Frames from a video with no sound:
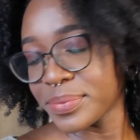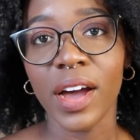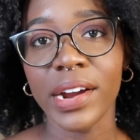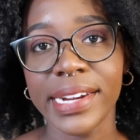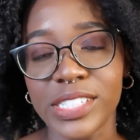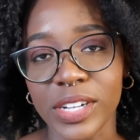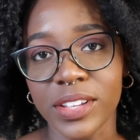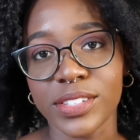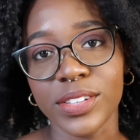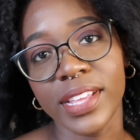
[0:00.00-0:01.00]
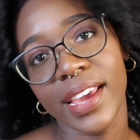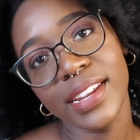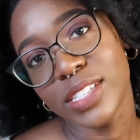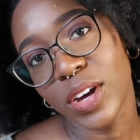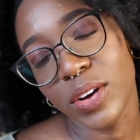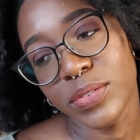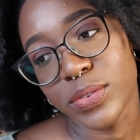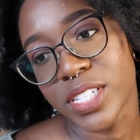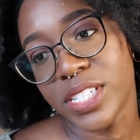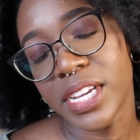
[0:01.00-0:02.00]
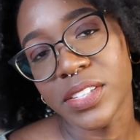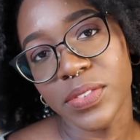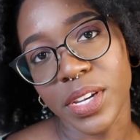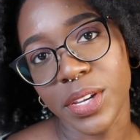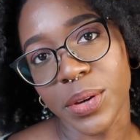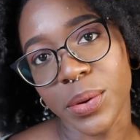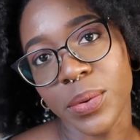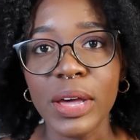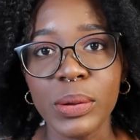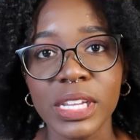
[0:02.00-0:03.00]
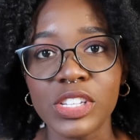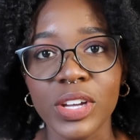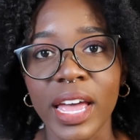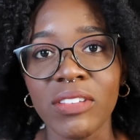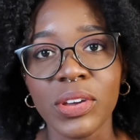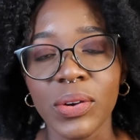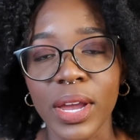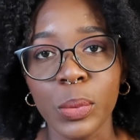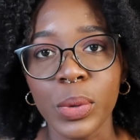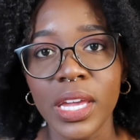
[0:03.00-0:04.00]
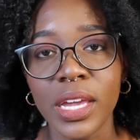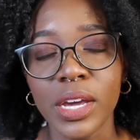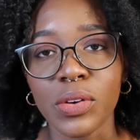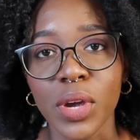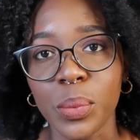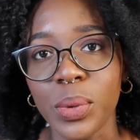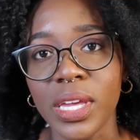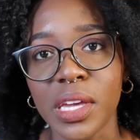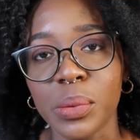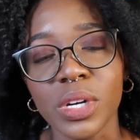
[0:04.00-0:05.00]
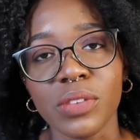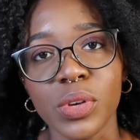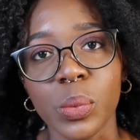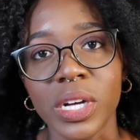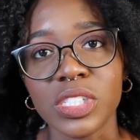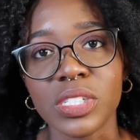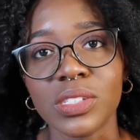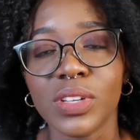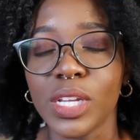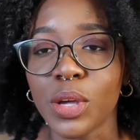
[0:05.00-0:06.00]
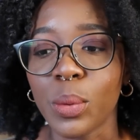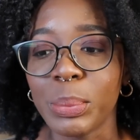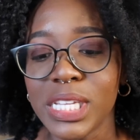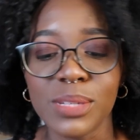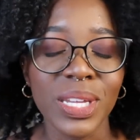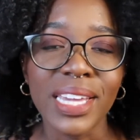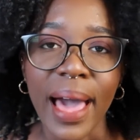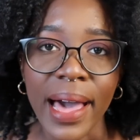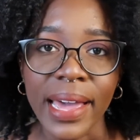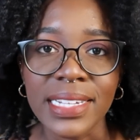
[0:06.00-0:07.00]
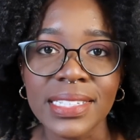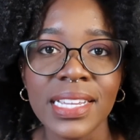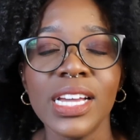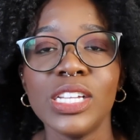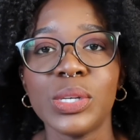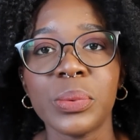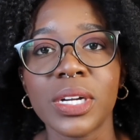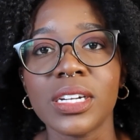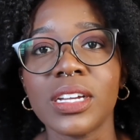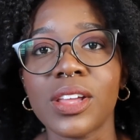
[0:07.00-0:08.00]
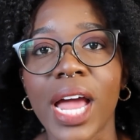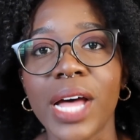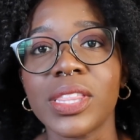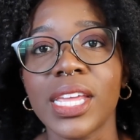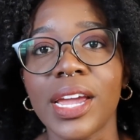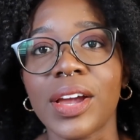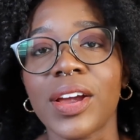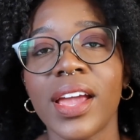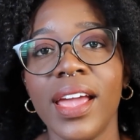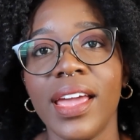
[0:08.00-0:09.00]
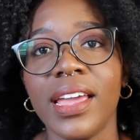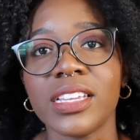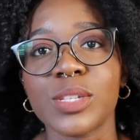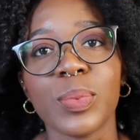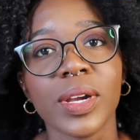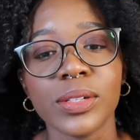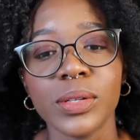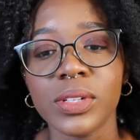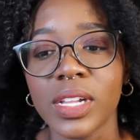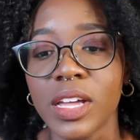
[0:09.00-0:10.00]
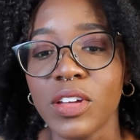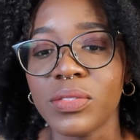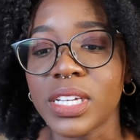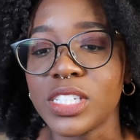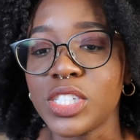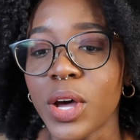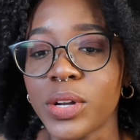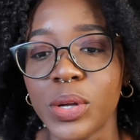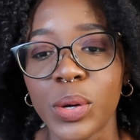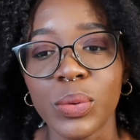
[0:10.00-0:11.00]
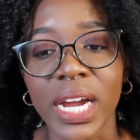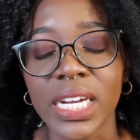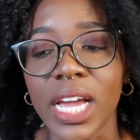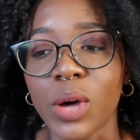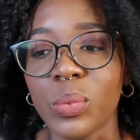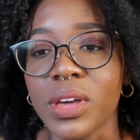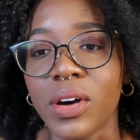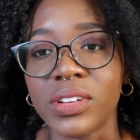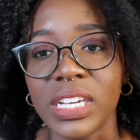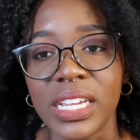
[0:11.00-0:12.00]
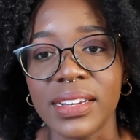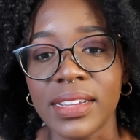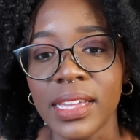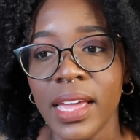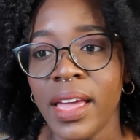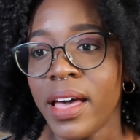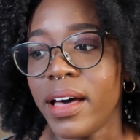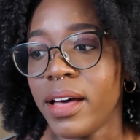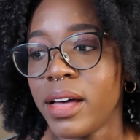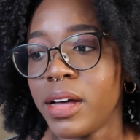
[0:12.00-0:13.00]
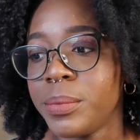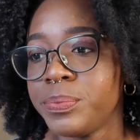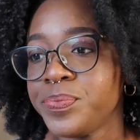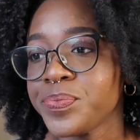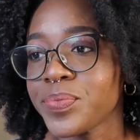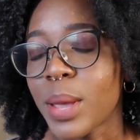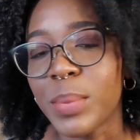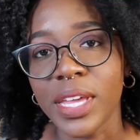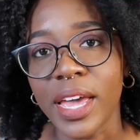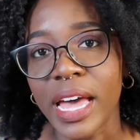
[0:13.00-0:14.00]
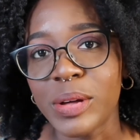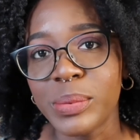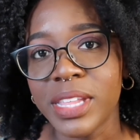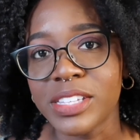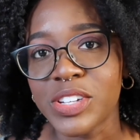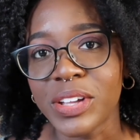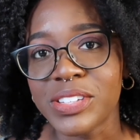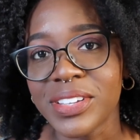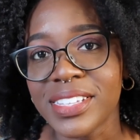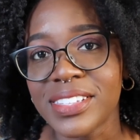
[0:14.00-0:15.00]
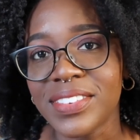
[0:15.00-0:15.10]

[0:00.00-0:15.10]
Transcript: all right y'all so that is all for today's video i hope that y'all have a great week a great weekend whenever you're watching this video please be kind to one another out there and spread a little love because y'all know right now we all need it um, but yeah, I hope that y'all enjoy